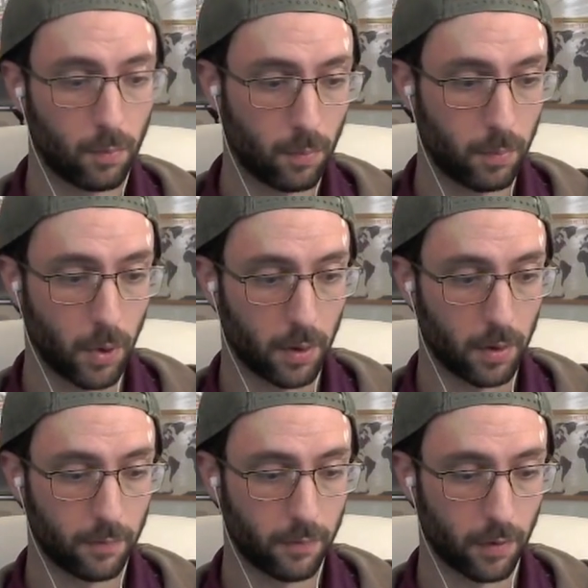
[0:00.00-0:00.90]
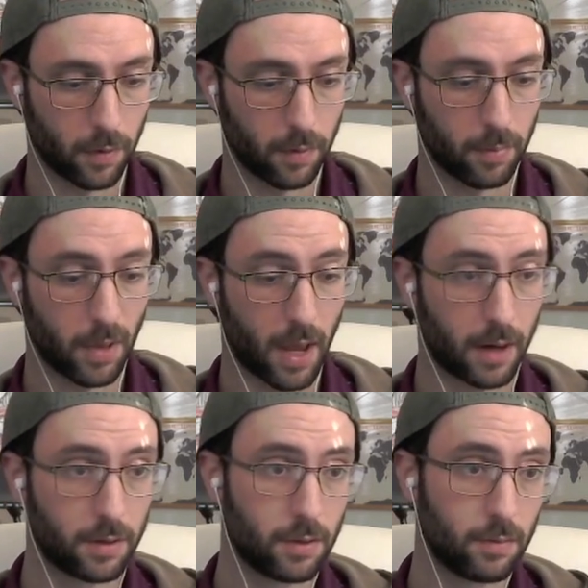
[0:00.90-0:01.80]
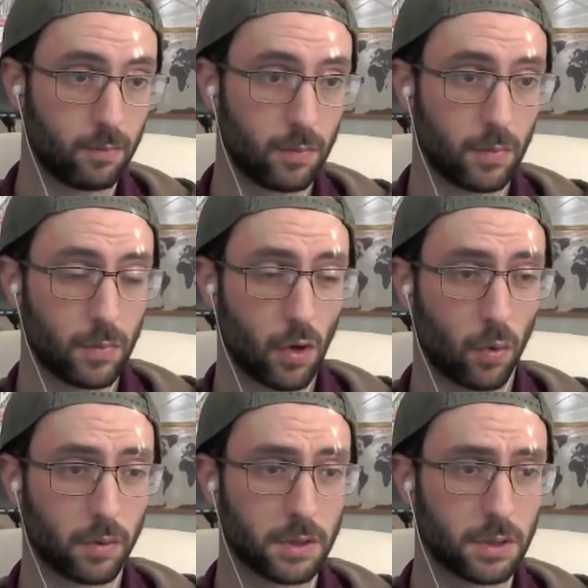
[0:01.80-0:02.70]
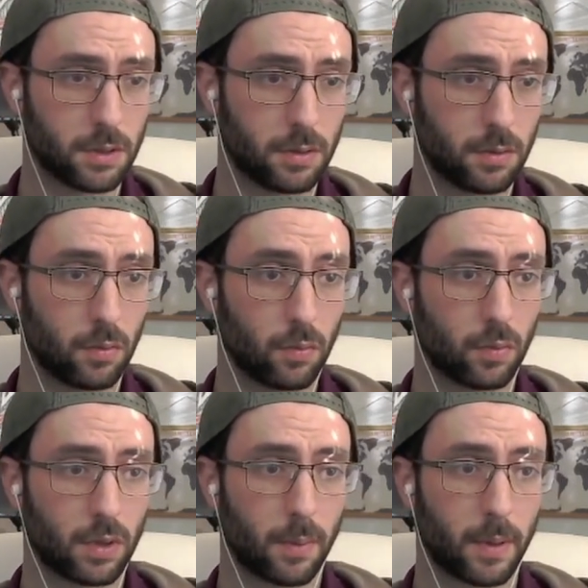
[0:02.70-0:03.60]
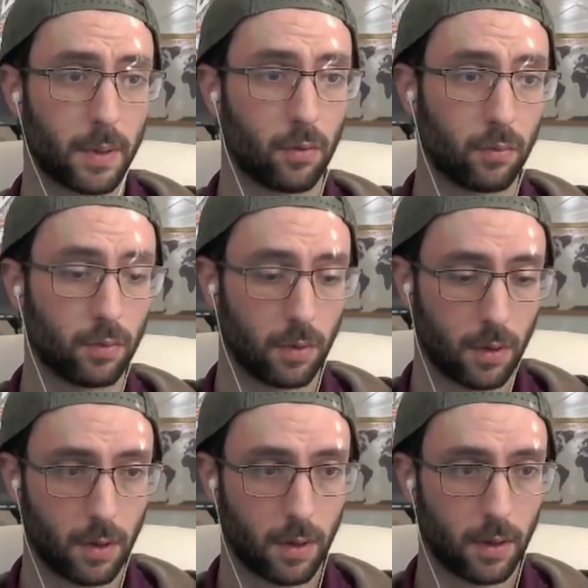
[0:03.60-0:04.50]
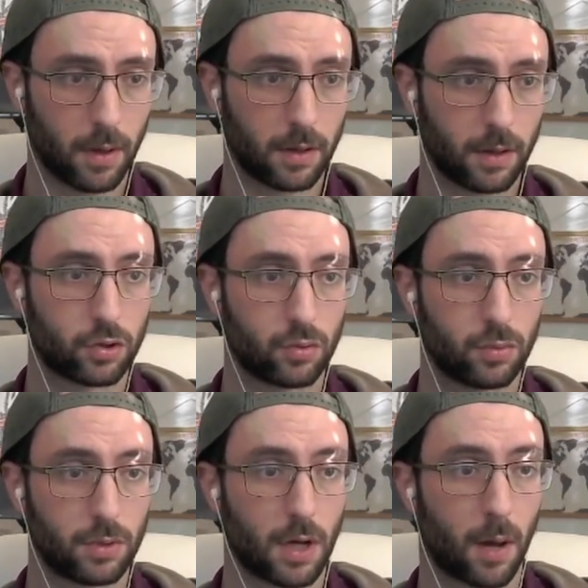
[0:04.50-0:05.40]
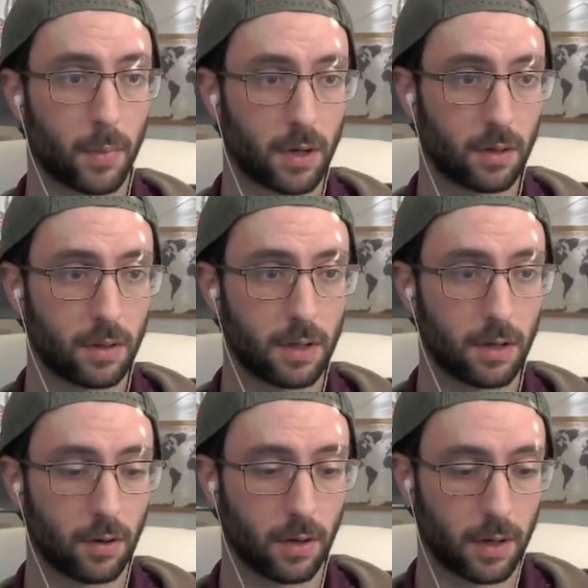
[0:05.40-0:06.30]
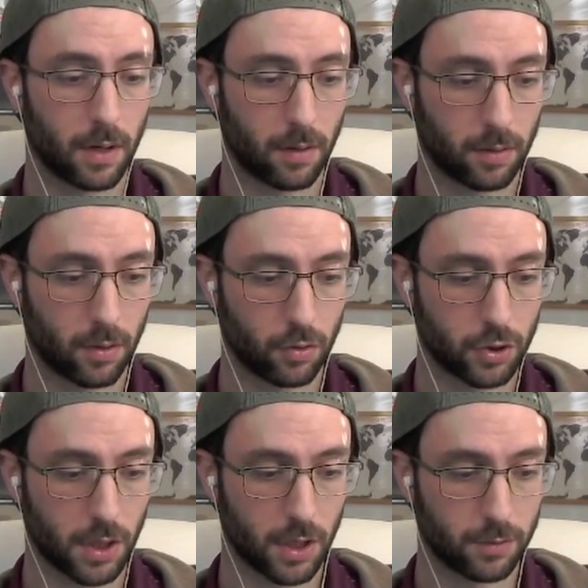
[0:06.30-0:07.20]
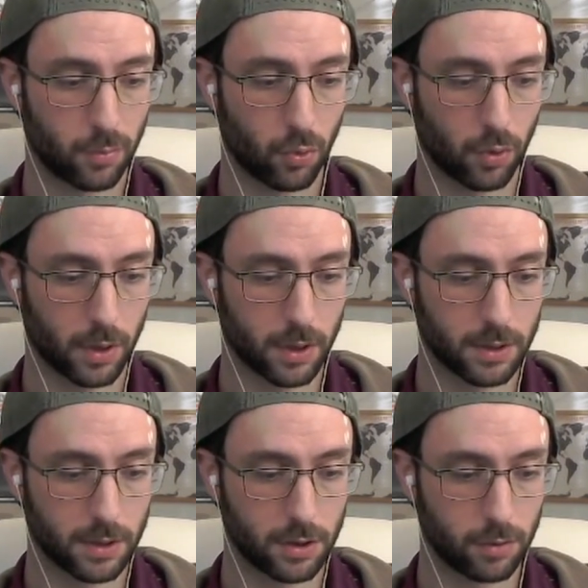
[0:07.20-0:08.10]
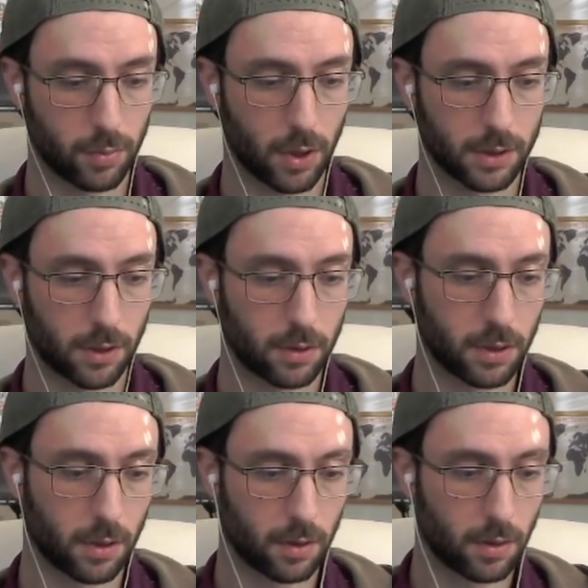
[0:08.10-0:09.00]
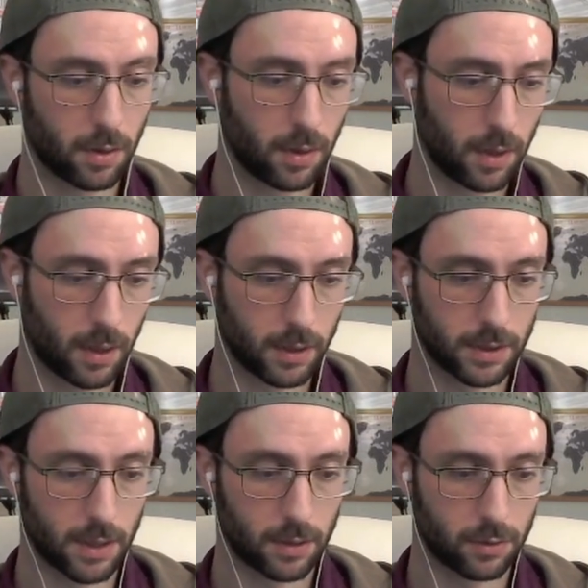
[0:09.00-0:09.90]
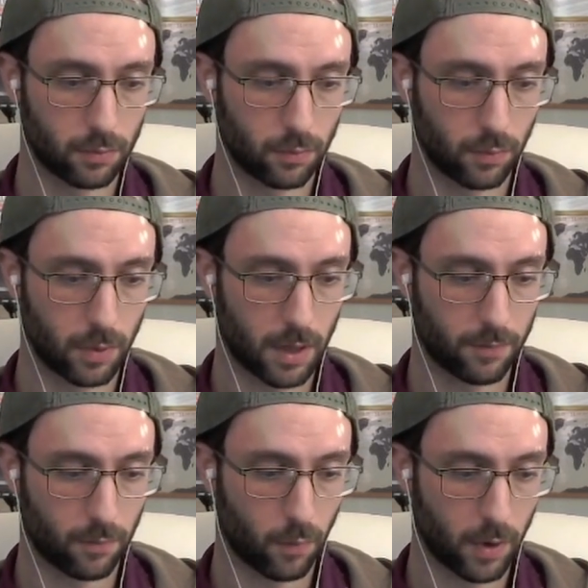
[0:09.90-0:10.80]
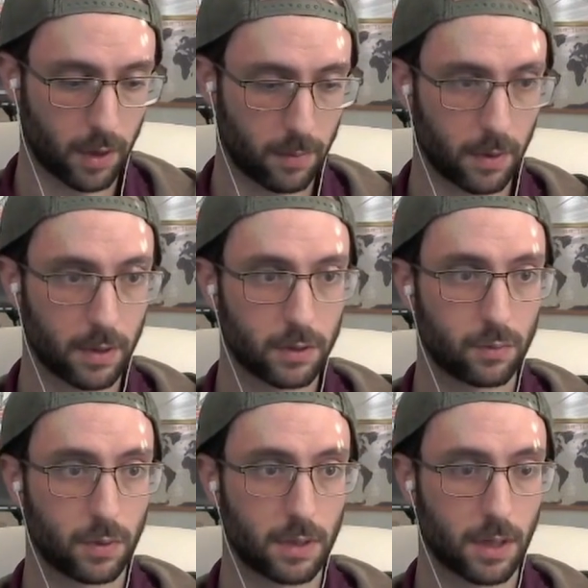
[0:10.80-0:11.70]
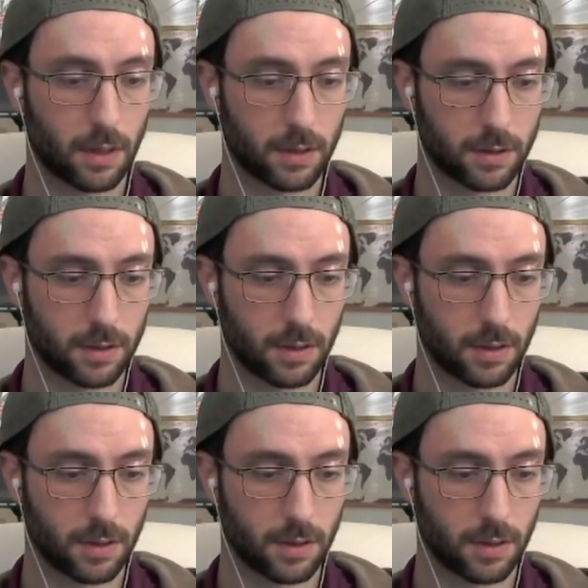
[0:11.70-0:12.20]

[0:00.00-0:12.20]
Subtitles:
But for black, no worries. Coming out common here in Coach Chad's board is these two pawns out here. And since we're not even worried about this one yet, because